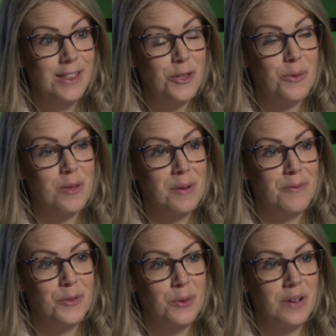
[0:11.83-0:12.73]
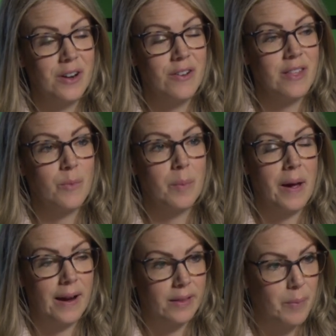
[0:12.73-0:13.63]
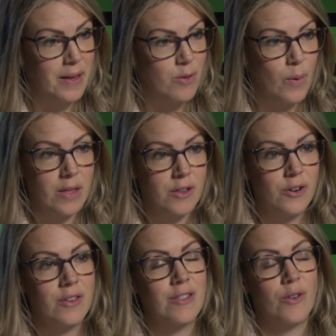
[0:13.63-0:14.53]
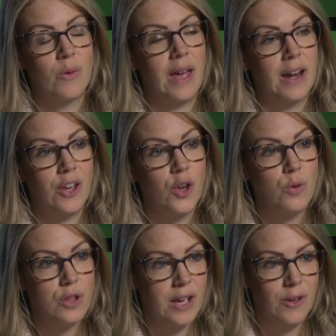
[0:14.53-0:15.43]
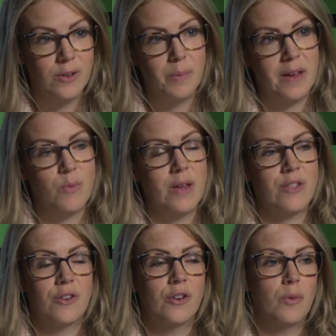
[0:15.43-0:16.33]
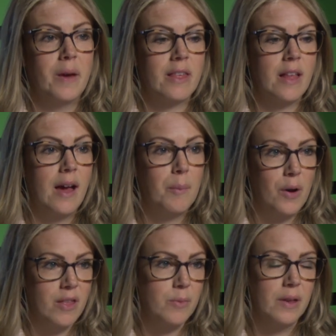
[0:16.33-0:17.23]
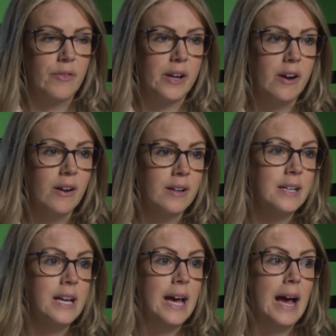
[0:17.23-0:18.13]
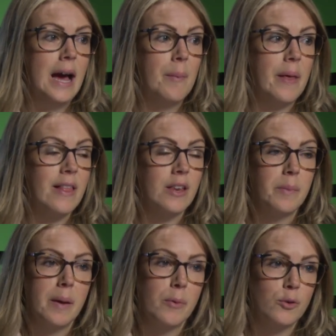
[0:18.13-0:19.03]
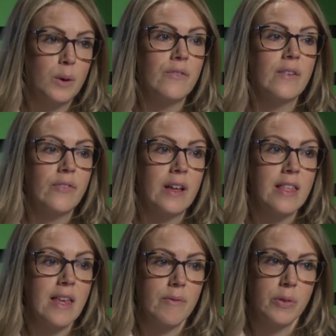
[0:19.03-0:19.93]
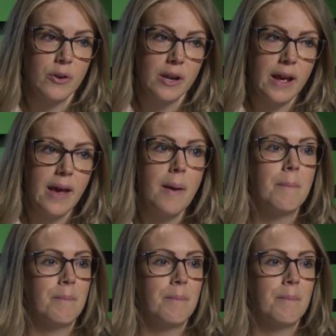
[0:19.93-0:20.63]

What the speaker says: Mm-hmm. So it's been a few years and we're back at the Best Western. So again, a huge thank you to the Best Western who makes that possible every year. And that's going to be April 25th at 7:30 a.m.